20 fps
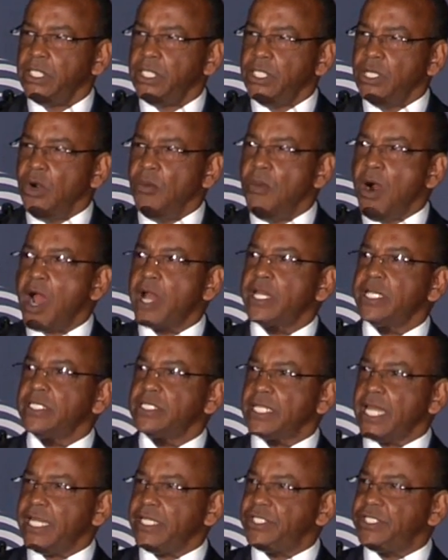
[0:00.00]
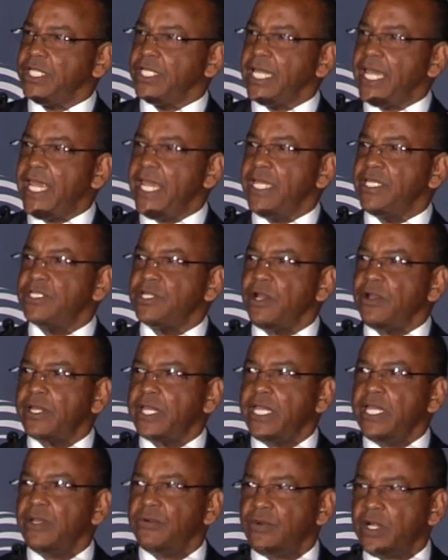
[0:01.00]
You know, markets like Chile,
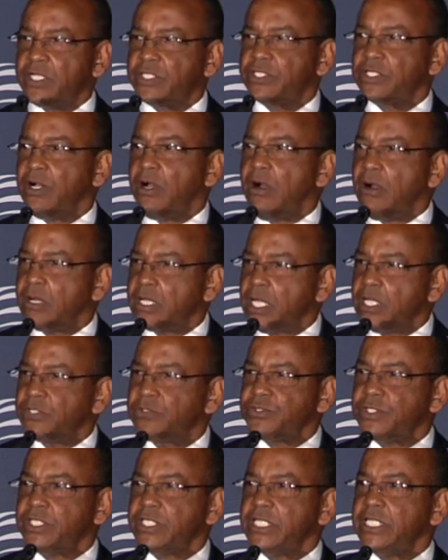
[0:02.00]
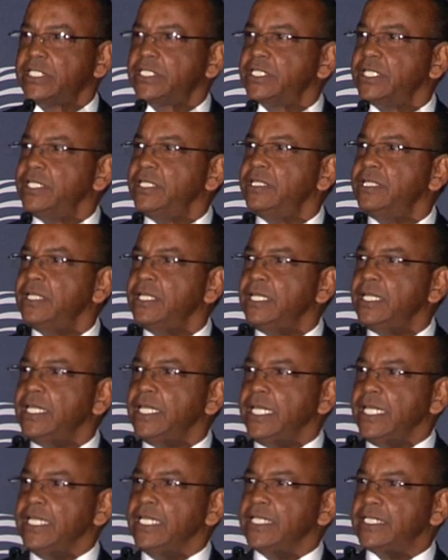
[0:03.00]
Turkey, and Russia, all countries listed
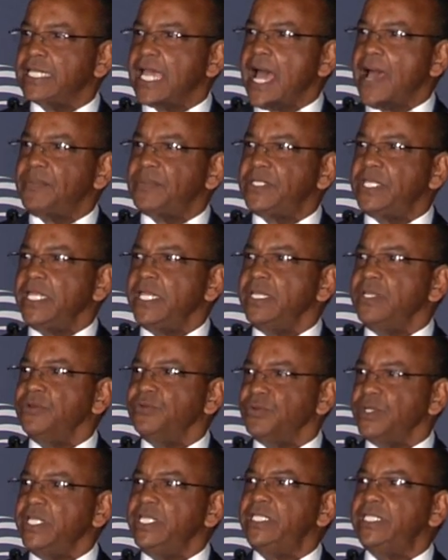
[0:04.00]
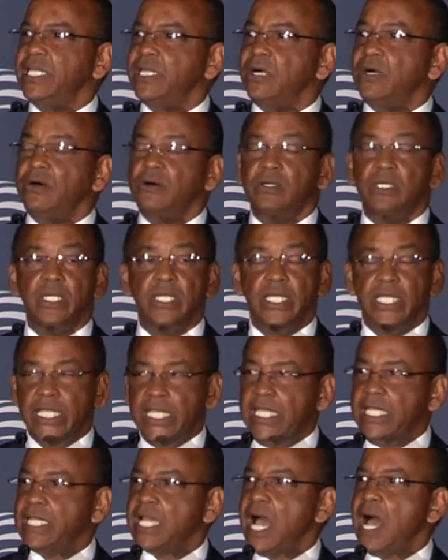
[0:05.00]
in the top 10 in retail
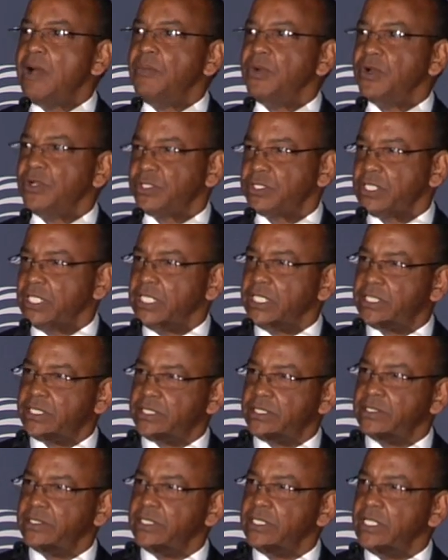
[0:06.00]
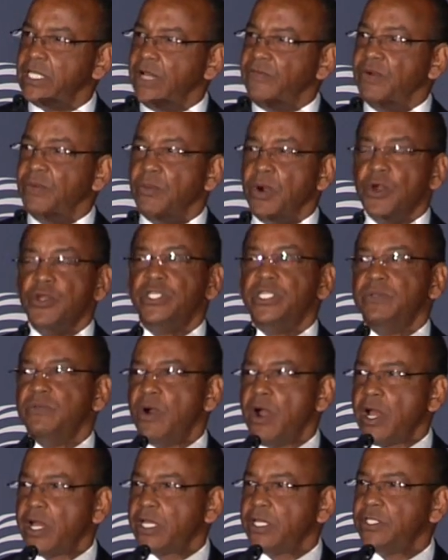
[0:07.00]
e-commerce list of emerging
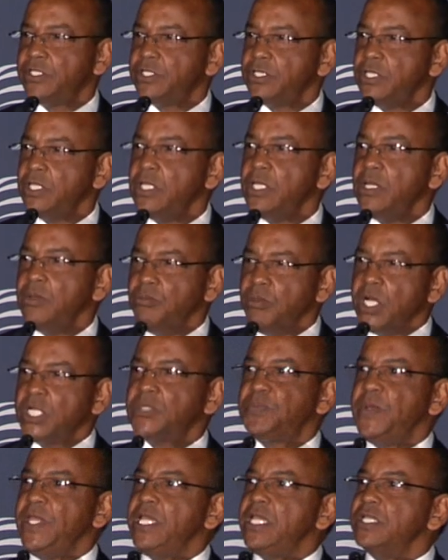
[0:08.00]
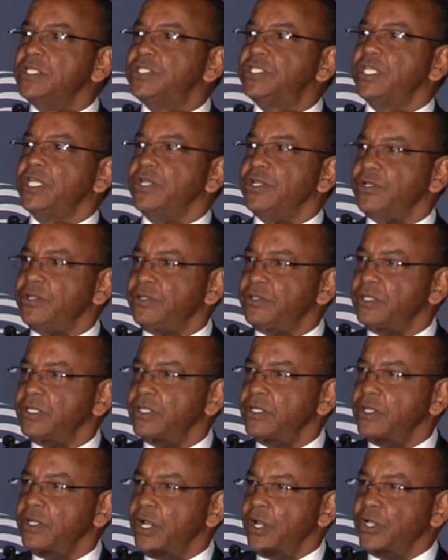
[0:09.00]
markets, must be considered
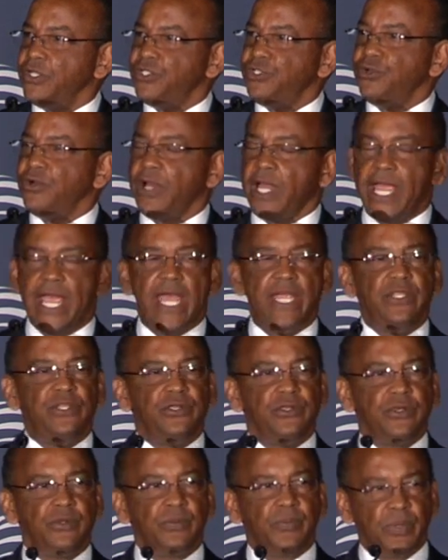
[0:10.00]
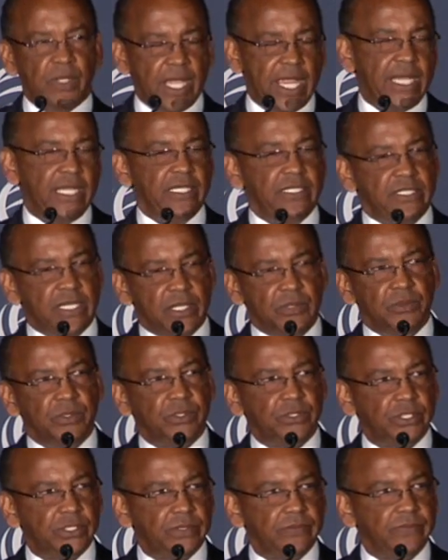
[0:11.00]
as you are at your planning
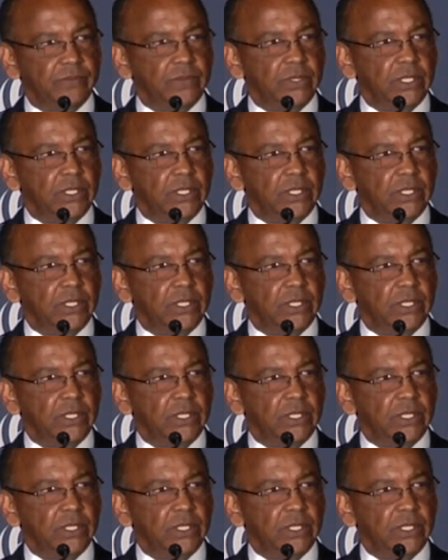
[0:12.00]
tables.